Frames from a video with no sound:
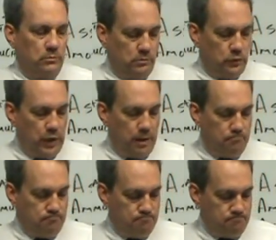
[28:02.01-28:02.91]
Okay.
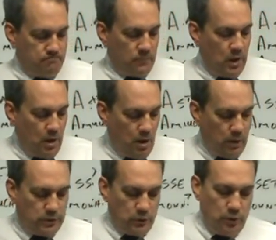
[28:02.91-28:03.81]
All
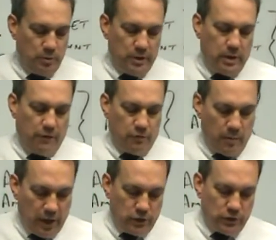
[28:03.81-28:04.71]
right, so duplicate
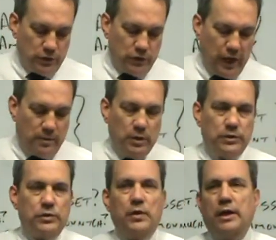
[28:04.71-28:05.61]
confirmations and
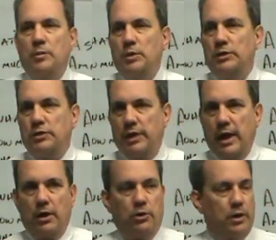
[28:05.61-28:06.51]
statements, they can be sent
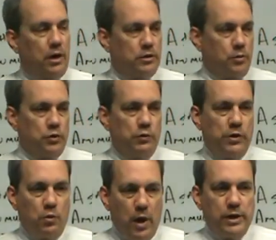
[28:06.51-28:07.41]
out on a customer's
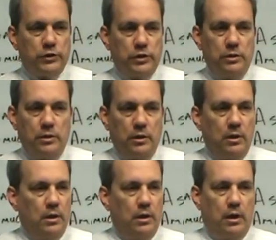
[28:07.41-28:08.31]
request.
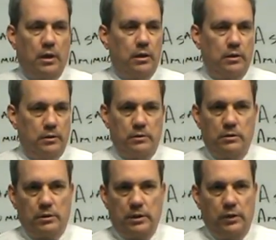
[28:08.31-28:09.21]

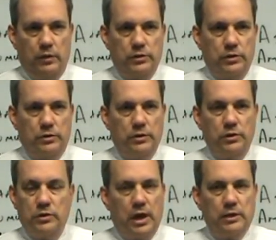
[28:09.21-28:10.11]
Again, this
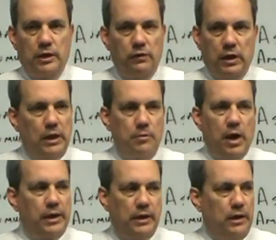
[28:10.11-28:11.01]
is not giving
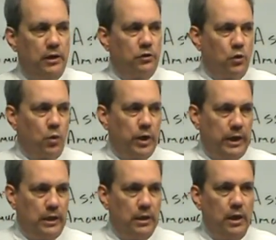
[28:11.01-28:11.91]
anybody any
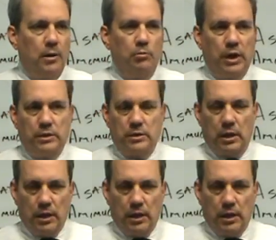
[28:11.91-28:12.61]
authority, but